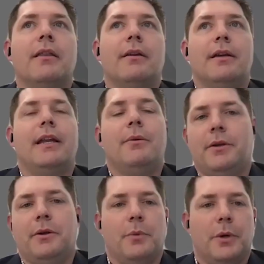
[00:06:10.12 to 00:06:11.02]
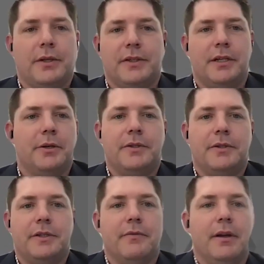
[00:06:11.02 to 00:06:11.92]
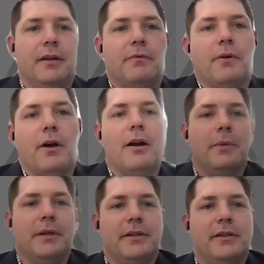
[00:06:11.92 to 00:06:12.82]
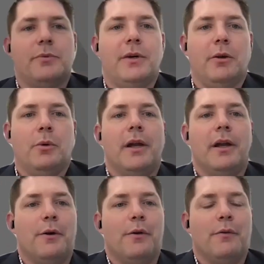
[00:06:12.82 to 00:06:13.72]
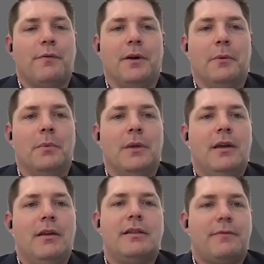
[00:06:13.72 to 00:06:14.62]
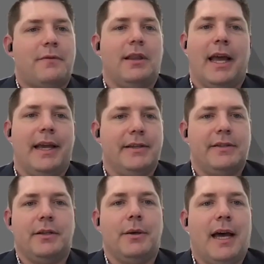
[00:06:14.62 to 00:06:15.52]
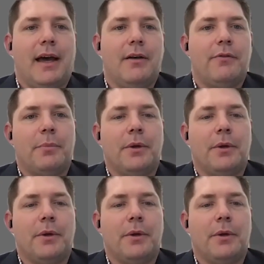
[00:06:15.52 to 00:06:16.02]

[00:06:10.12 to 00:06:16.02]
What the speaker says: And I think anyone who works in an OT environment is well aware of the different layers that you have.